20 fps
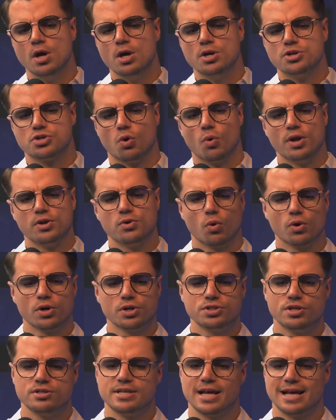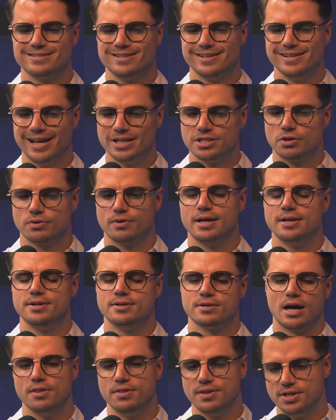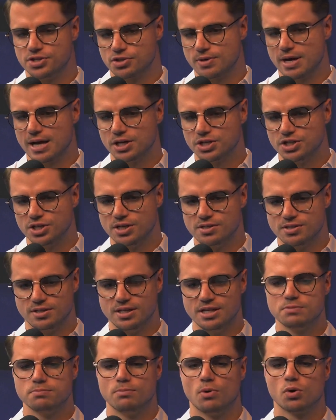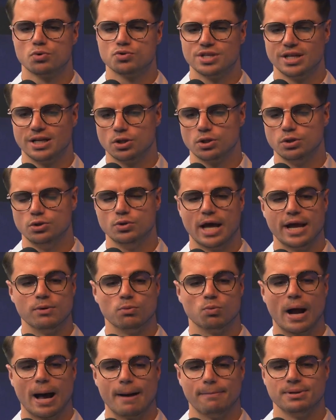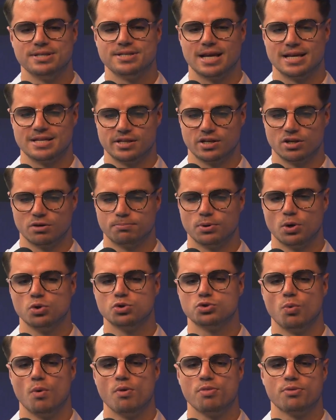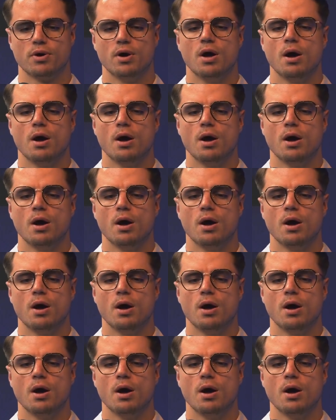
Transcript: So in order to test and iterate these strategies, these models include a rapid testing approach with